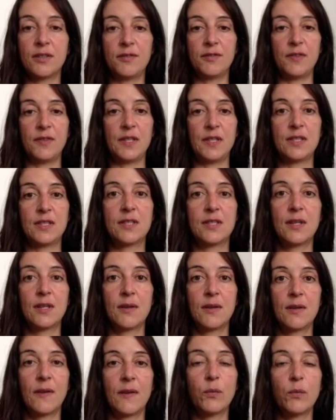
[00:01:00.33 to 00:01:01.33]
of it,
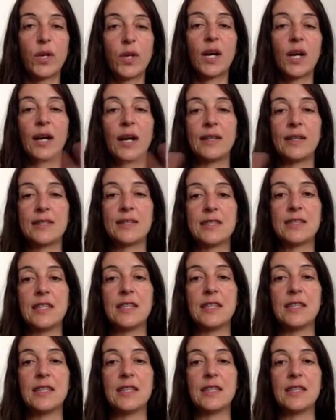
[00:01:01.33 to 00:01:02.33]
and we can't
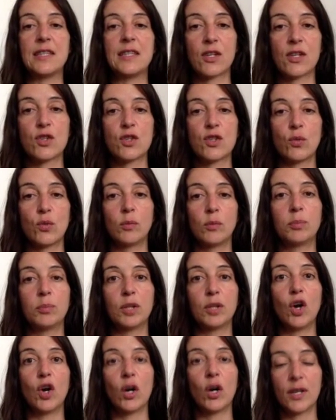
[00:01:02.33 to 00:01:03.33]
see the actual
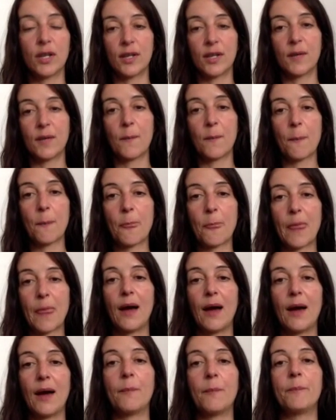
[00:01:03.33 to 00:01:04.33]
block.
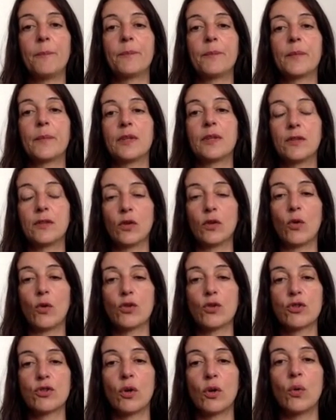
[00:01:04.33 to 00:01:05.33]

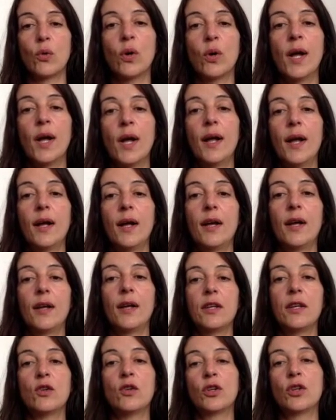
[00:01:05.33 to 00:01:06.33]
So
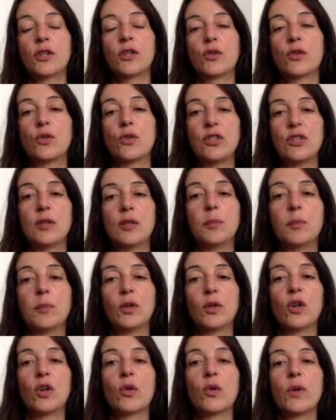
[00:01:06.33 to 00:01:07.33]
in order to see the
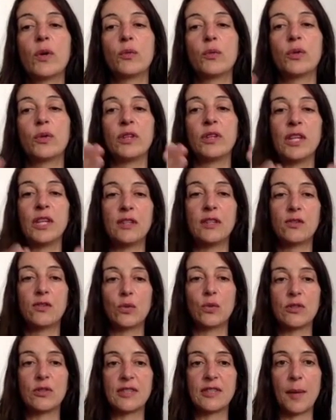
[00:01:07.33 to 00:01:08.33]
block, we would need
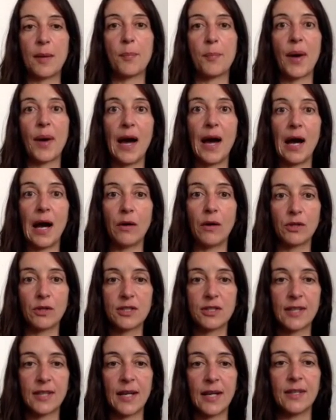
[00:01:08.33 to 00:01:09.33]
to step
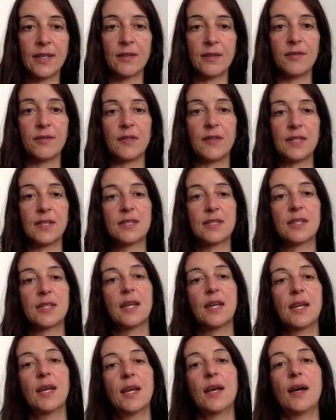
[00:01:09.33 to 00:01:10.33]
outside of it.
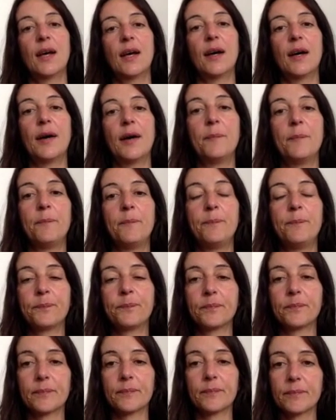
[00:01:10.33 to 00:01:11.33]

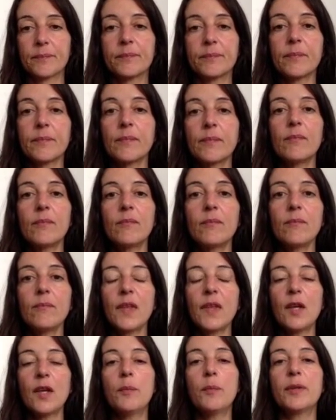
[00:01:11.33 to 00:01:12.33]

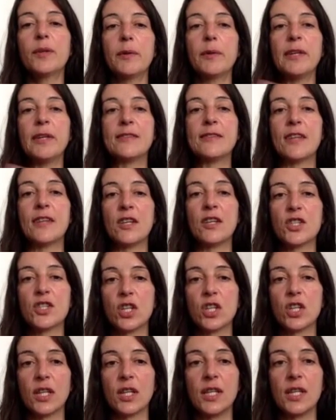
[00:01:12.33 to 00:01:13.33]
But
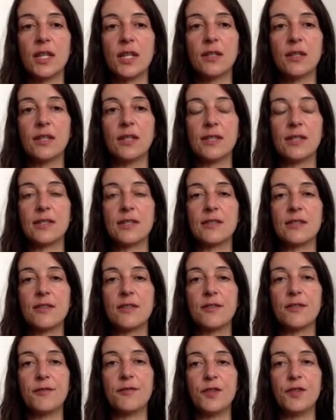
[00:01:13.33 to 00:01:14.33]
essentially, this is
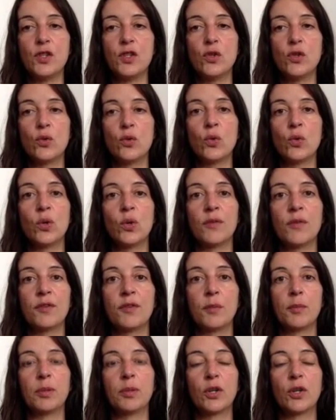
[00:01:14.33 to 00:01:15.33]
the view of
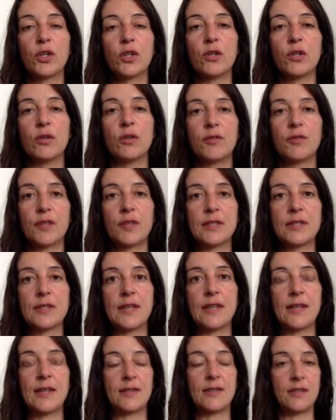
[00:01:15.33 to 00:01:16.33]
the block universe
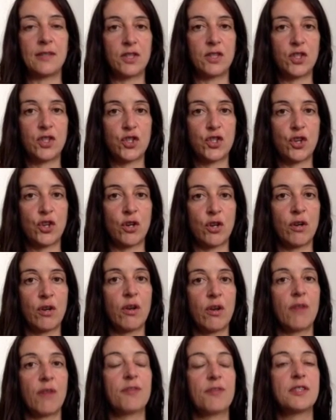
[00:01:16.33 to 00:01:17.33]
as a
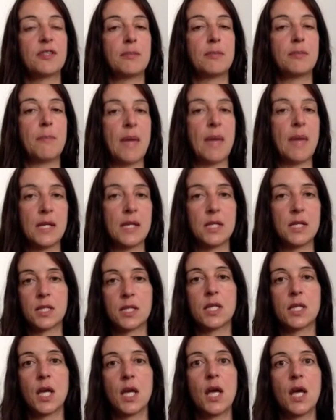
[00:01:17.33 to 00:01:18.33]
chunk of
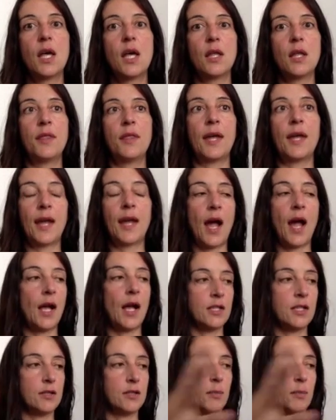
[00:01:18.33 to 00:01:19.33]
cement that
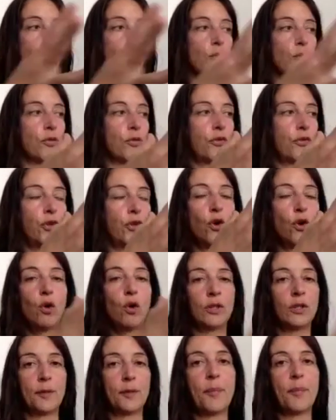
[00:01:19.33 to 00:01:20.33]
has both
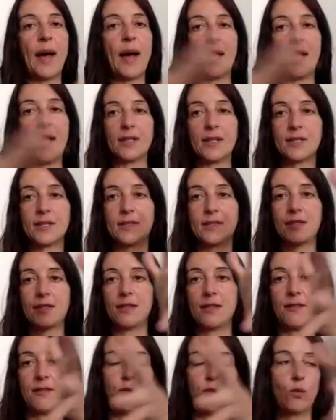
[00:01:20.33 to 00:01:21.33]
all the
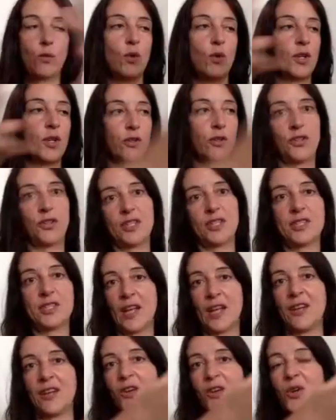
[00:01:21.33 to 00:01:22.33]
past, if you want, on this
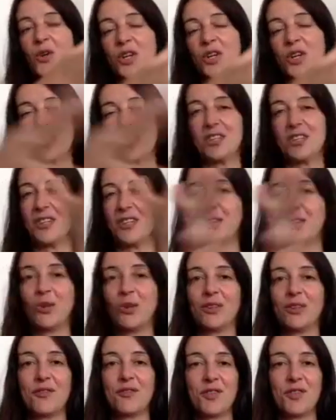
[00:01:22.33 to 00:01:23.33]
corner and
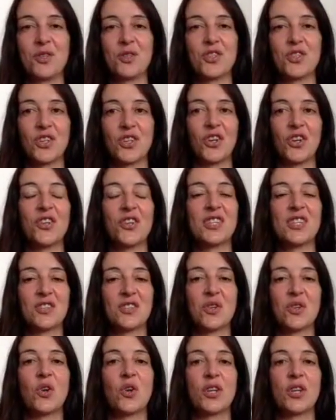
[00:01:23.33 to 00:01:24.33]
all the future on
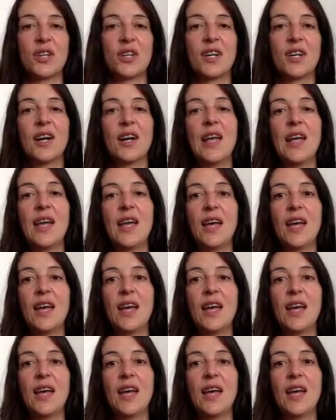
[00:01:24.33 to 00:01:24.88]
this corner.